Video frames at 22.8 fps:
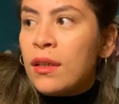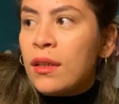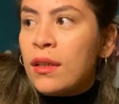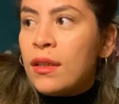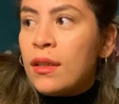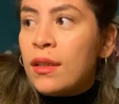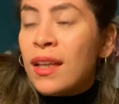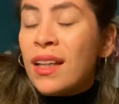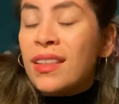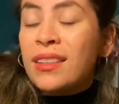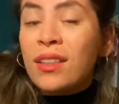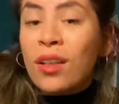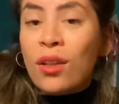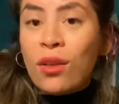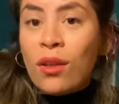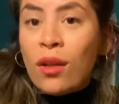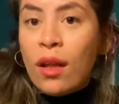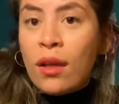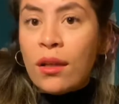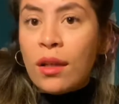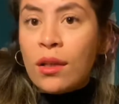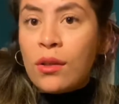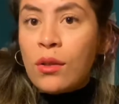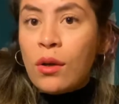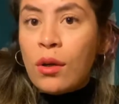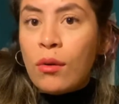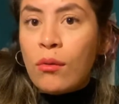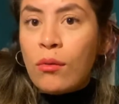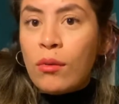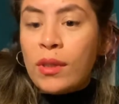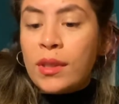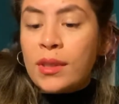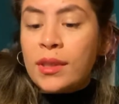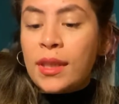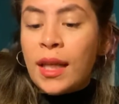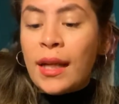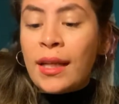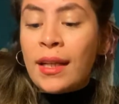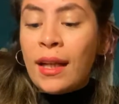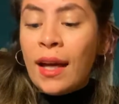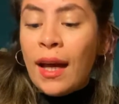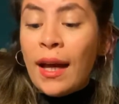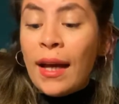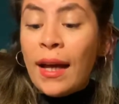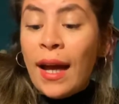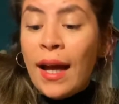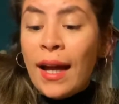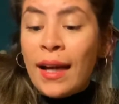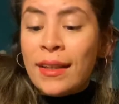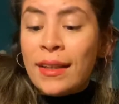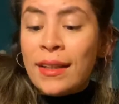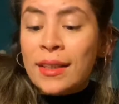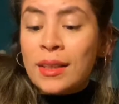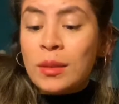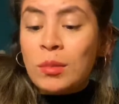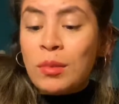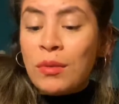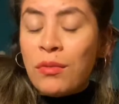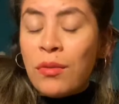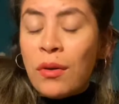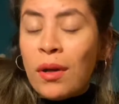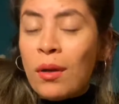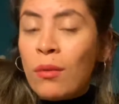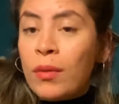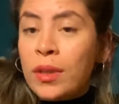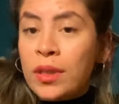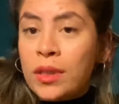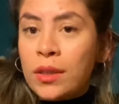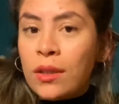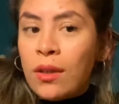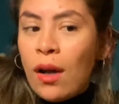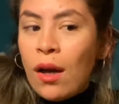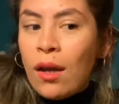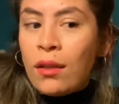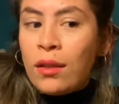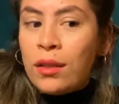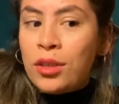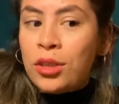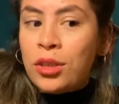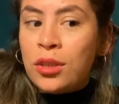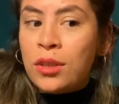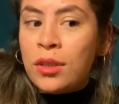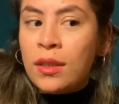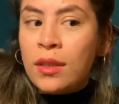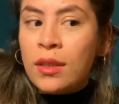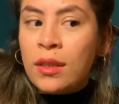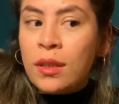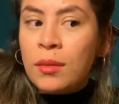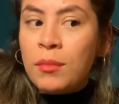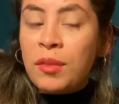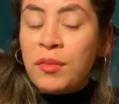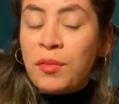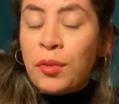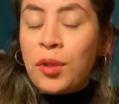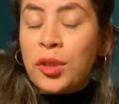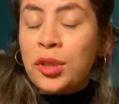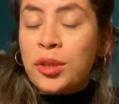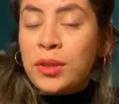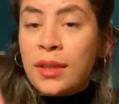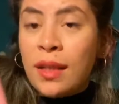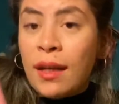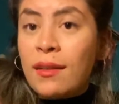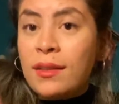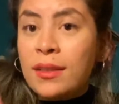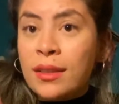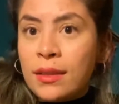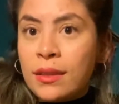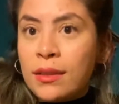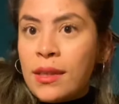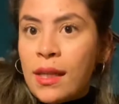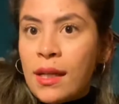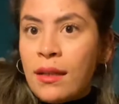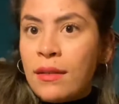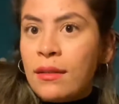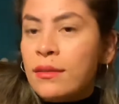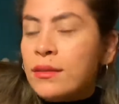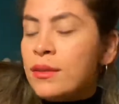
That's how long ago it was. I had this before I went to college, before 2010.